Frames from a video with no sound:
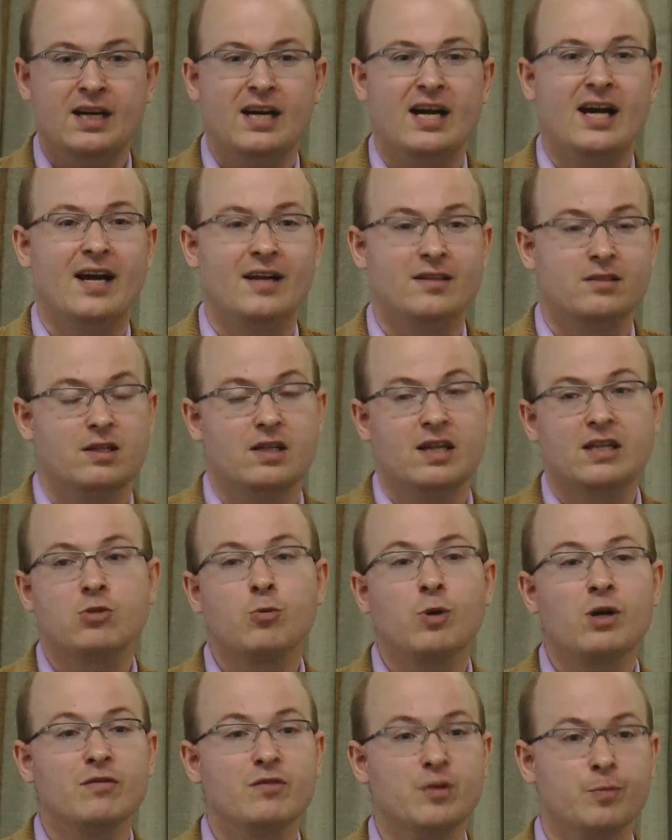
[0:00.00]
And that's
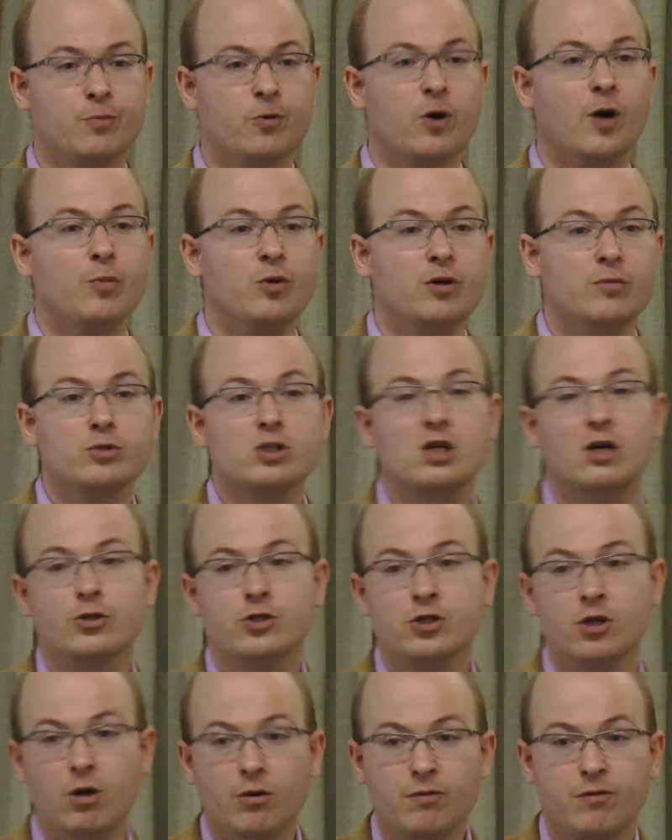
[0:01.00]
one of the problems
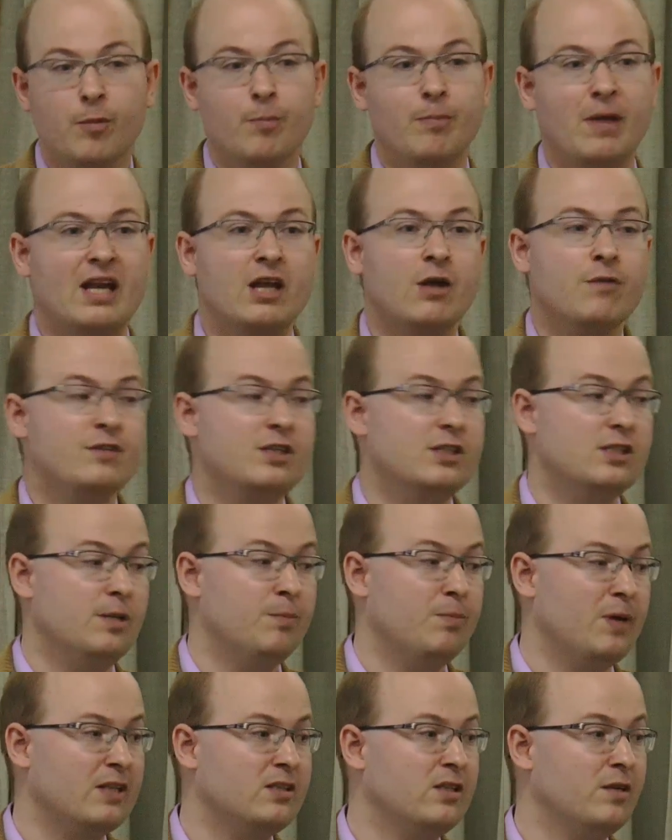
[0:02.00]
also from many of these
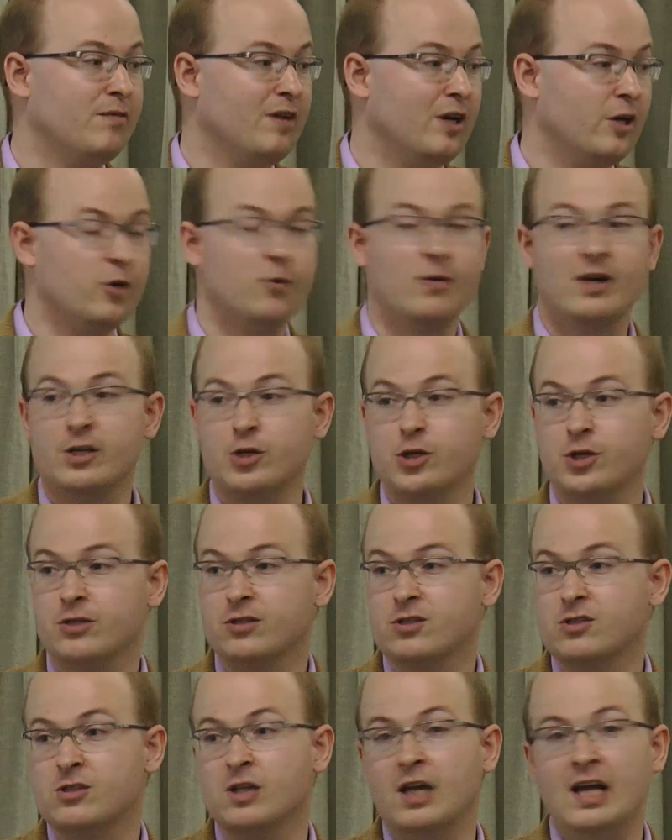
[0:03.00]
impact
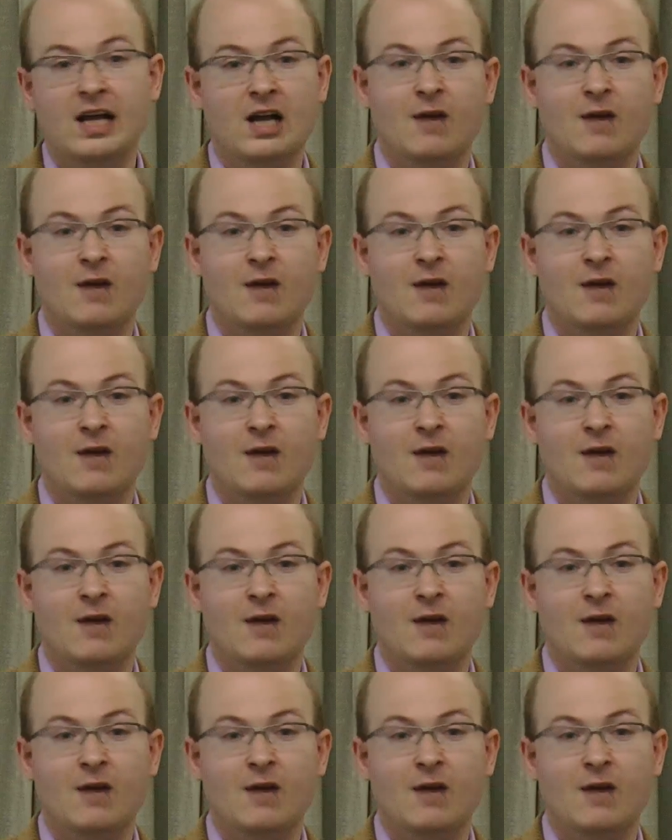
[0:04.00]
evaluations.